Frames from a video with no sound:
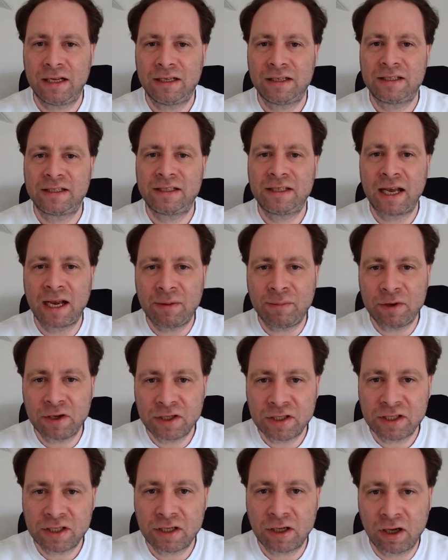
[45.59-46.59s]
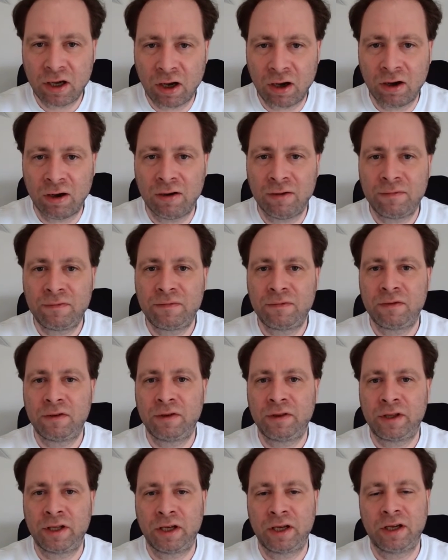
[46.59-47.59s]
segment of
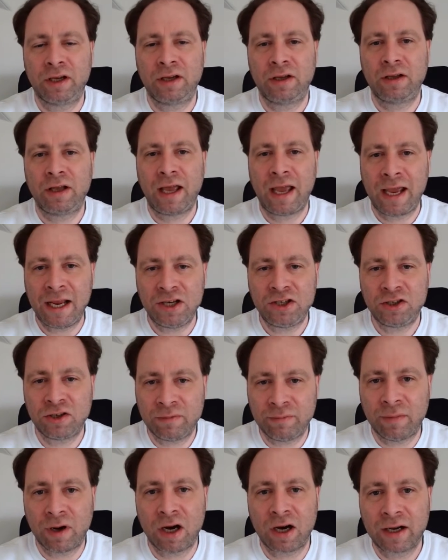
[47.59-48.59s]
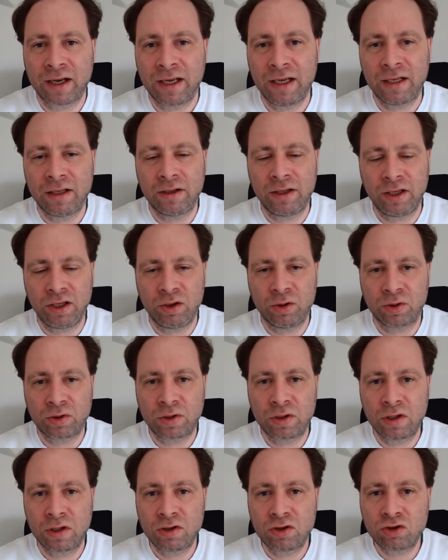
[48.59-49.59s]
the agent market that you're
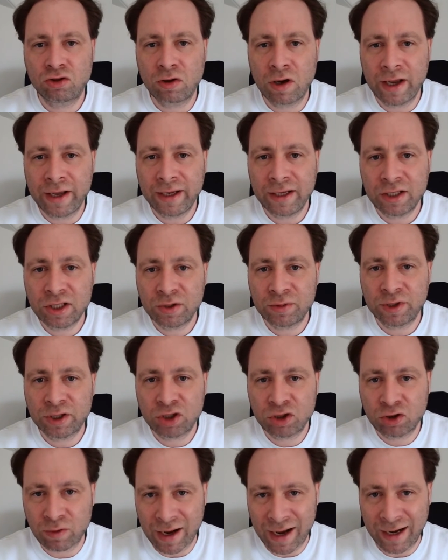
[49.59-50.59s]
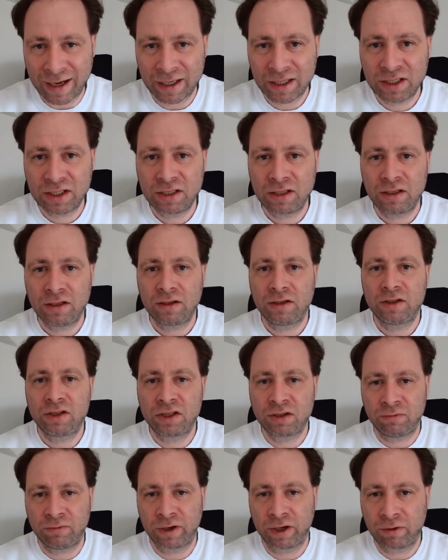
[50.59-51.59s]
trying to attract
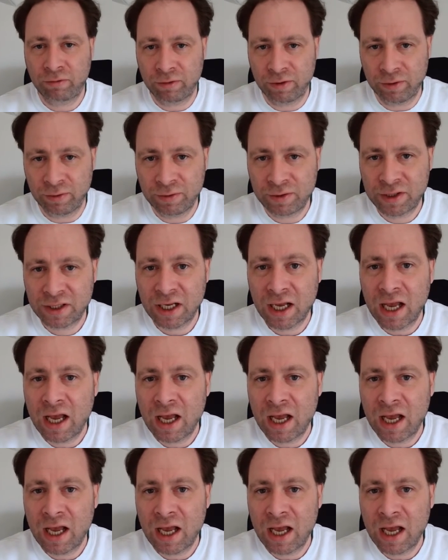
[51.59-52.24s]
to recruit,